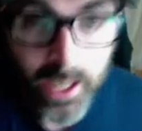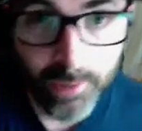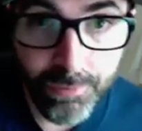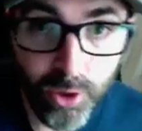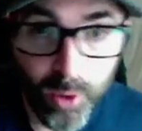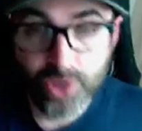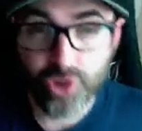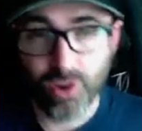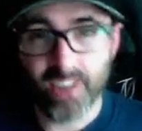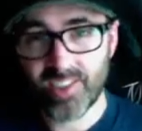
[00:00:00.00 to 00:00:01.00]
If you're
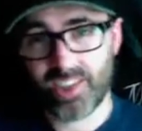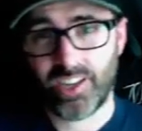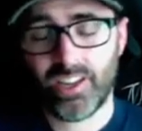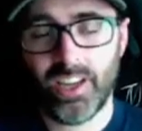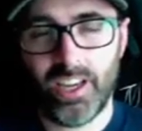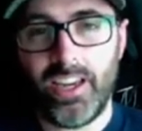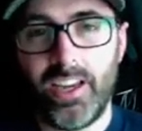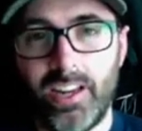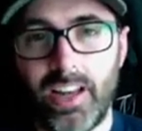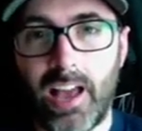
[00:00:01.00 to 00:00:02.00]
interested
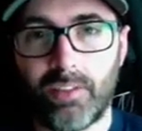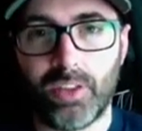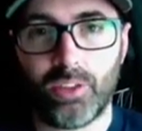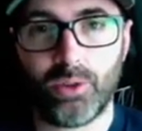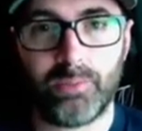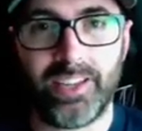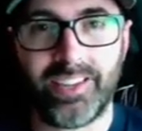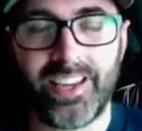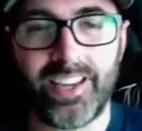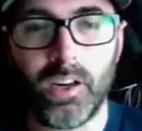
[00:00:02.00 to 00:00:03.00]
in having those
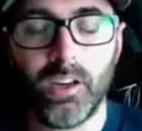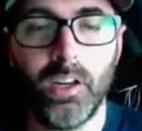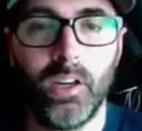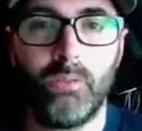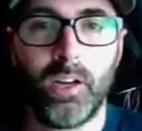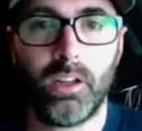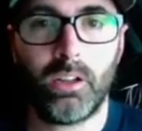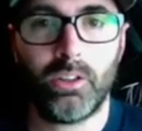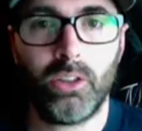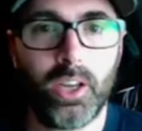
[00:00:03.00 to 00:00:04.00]
metadata,
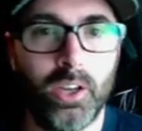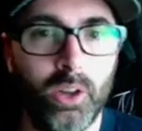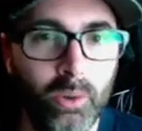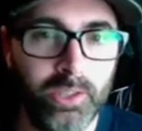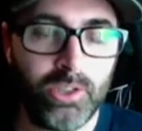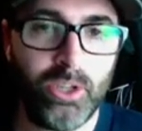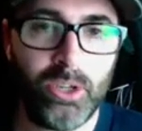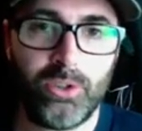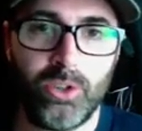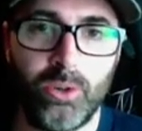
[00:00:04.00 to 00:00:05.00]
well, you can always
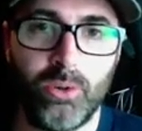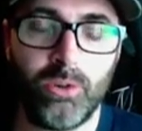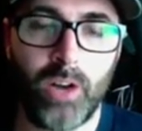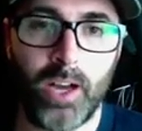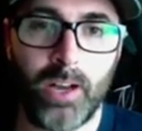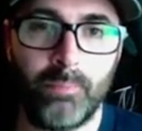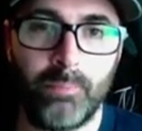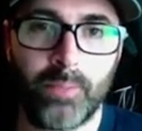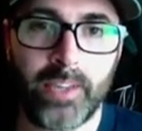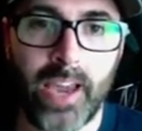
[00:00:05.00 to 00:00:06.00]
use your
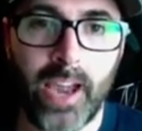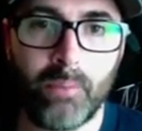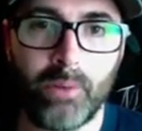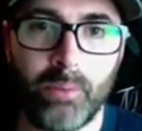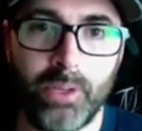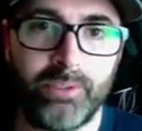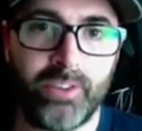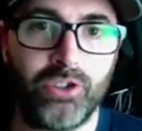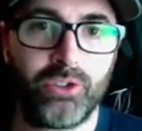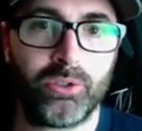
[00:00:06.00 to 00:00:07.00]
camera
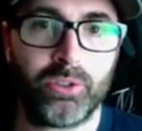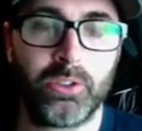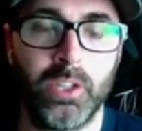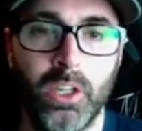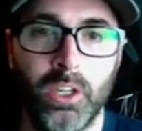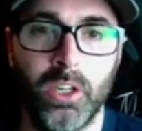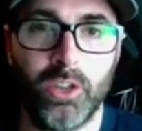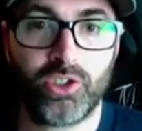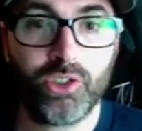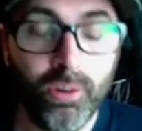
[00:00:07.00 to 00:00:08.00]
manufacturer
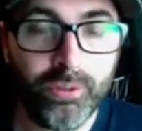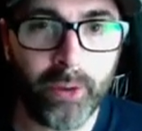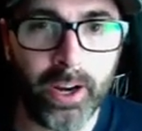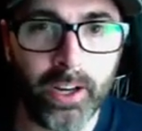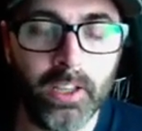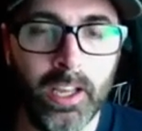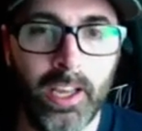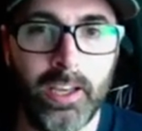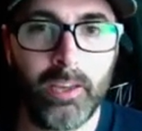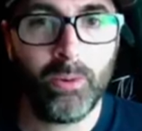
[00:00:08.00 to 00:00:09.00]
software
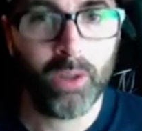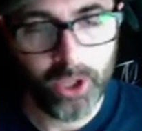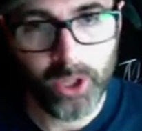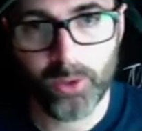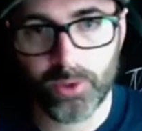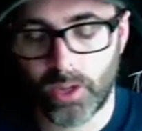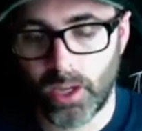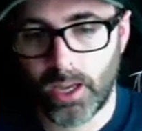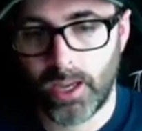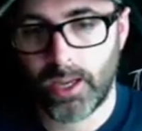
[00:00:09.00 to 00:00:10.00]
and it will use
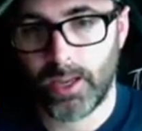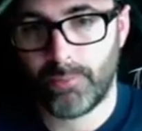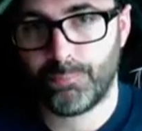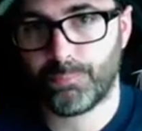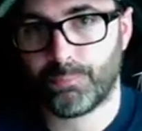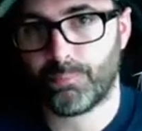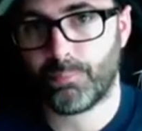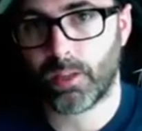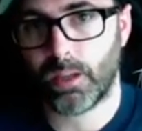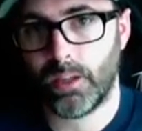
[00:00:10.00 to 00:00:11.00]
those
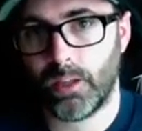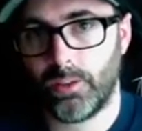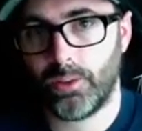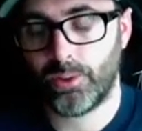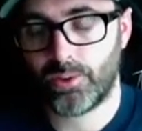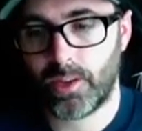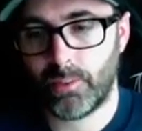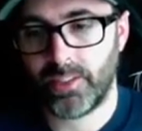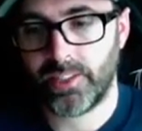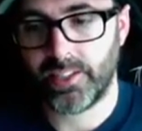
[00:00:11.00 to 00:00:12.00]

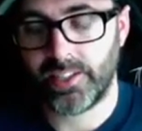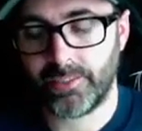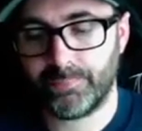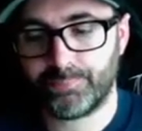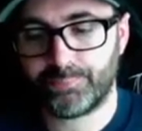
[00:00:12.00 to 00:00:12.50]
metadata.